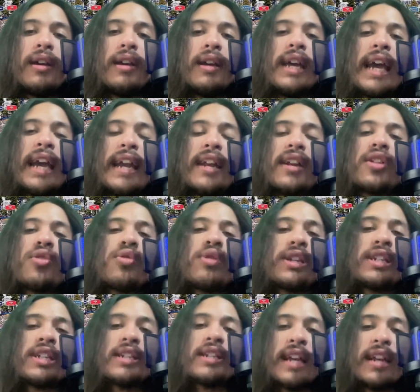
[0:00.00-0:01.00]
And
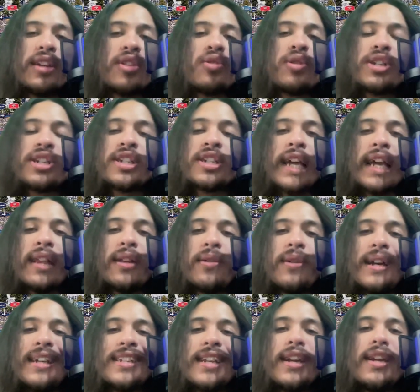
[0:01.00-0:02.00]
Chris
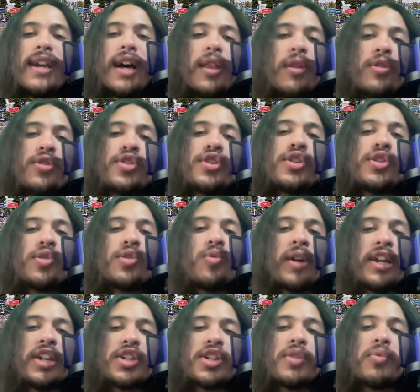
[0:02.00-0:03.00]
Taylor is another
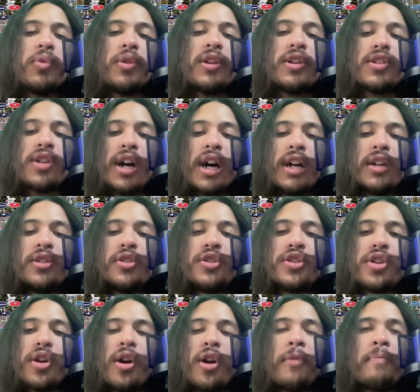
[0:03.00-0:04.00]
situation where the
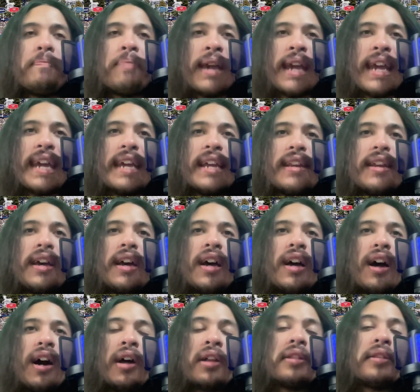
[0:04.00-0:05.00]
Dodgers are paying
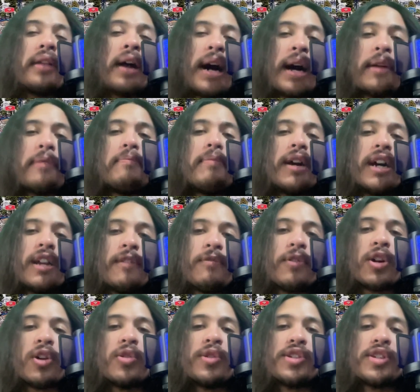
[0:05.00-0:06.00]
a lot of money
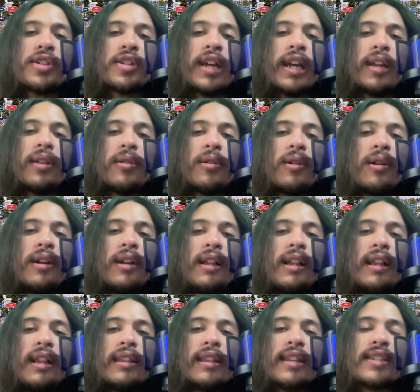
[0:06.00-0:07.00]
for Chris Taylor.
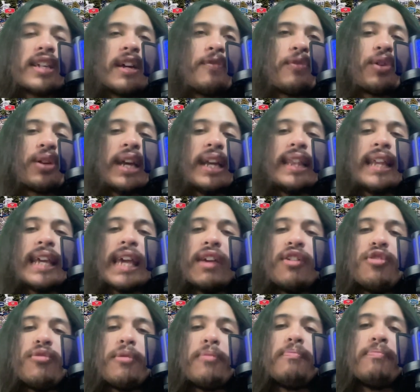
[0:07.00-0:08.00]
Let's not forget they
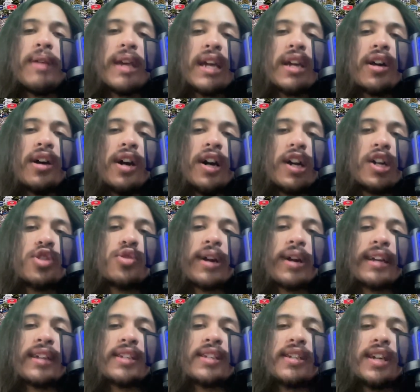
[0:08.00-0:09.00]
gave him a big
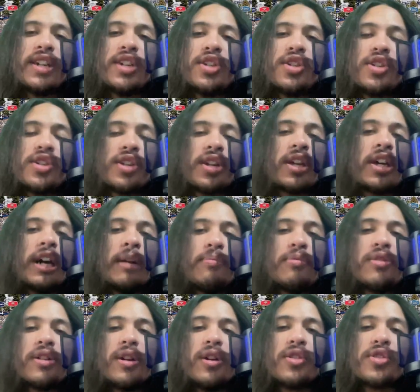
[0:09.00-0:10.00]
contract extension just a
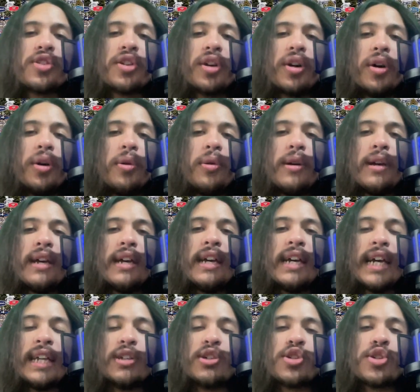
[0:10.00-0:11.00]
couple years ago,
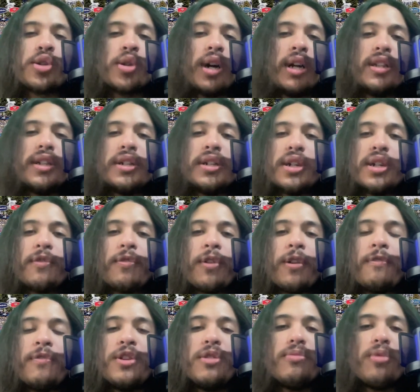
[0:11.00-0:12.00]
and they're still on the hook
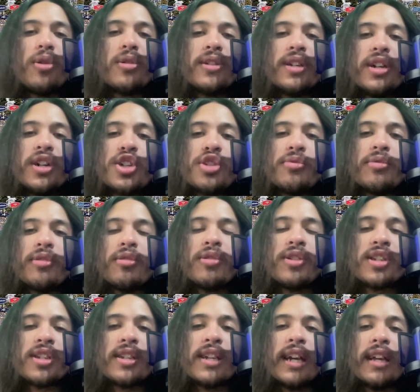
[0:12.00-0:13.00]
for a few more years with
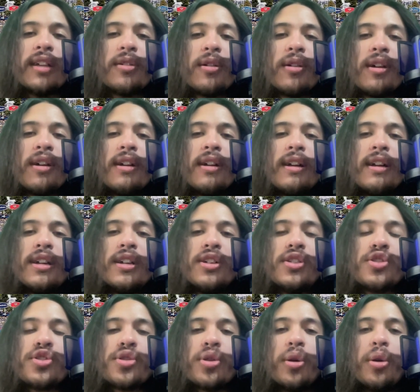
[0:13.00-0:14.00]
Chris Taylor.
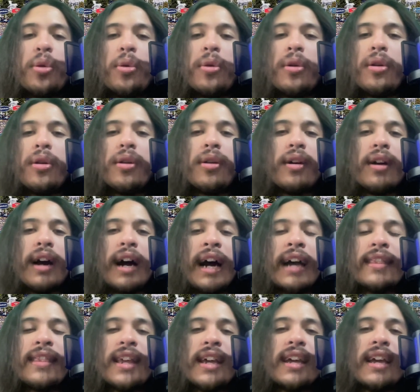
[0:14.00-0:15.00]
So
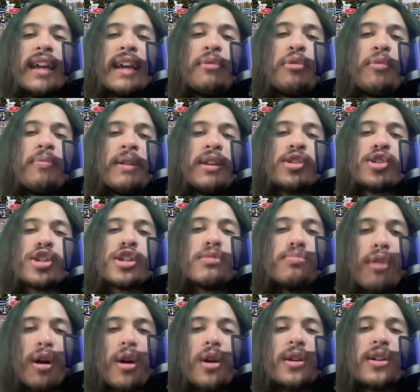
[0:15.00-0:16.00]
I think it would be
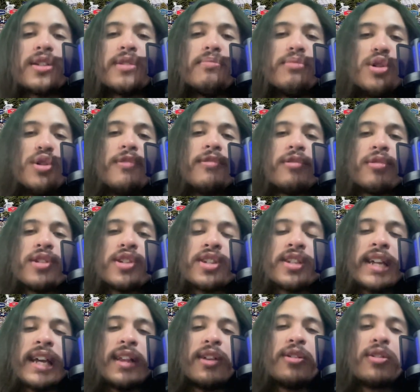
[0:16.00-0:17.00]
smart to move Chris
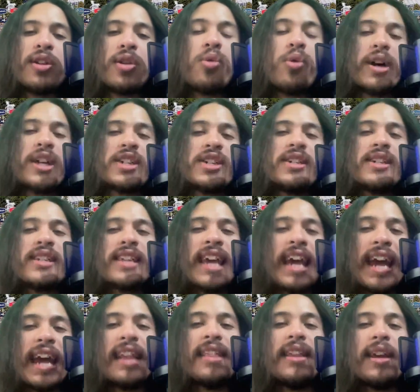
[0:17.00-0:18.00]
Taylor. The question is,
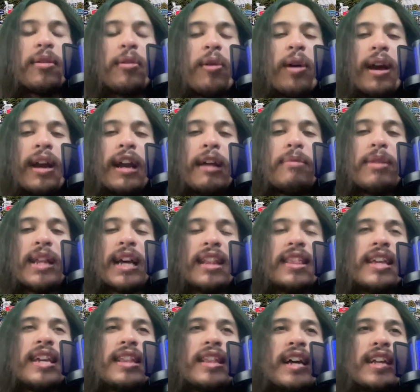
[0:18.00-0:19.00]
can they, right? I mean, I
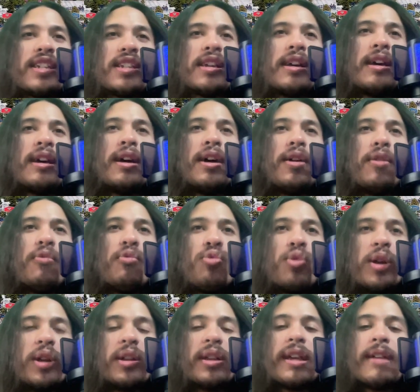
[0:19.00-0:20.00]
think that's
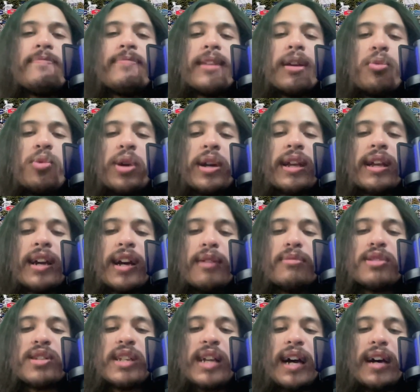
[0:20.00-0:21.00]
really what it
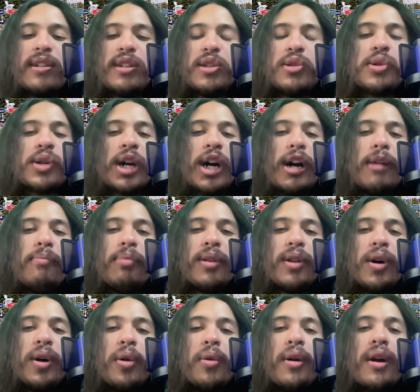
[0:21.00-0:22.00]
comes down to. Comment
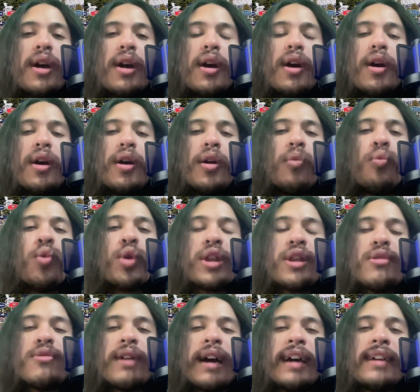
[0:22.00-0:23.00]
below, what do
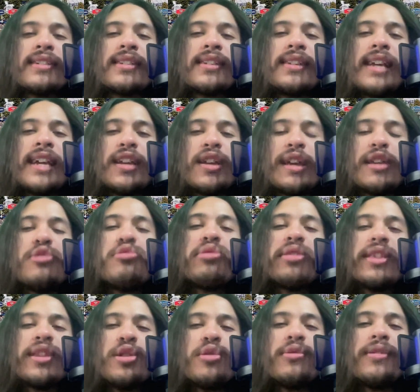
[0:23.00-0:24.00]
you guys think? Do
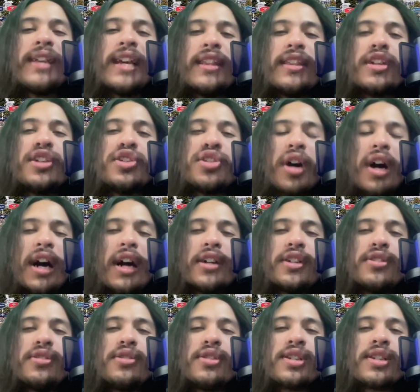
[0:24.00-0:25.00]
you think the
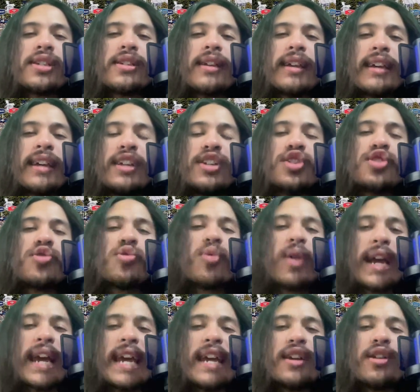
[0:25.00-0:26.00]
Dodgers can
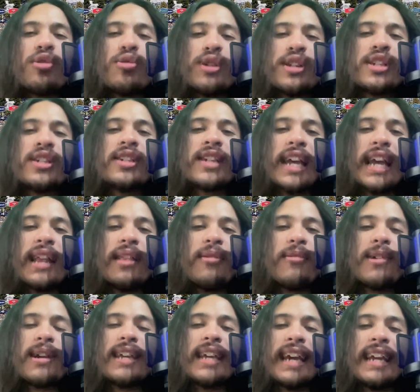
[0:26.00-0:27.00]
trade Chris
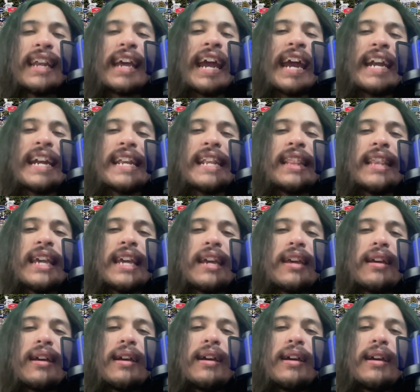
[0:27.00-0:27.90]
Taylor and get anything